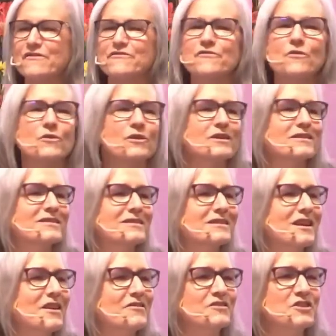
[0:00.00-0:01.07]
forest
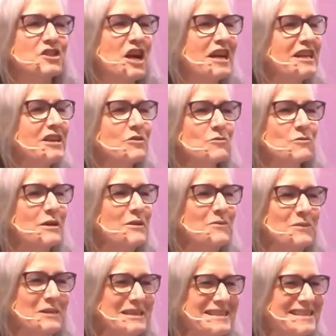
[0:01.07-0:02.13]
of giant
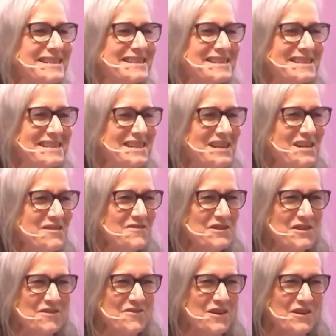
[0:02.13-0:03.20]
redwoods for the
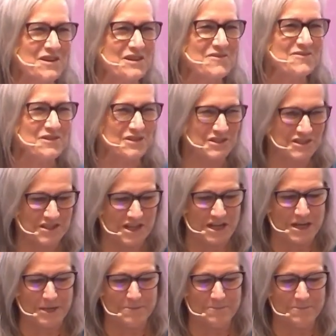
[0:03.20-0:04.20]
very first time.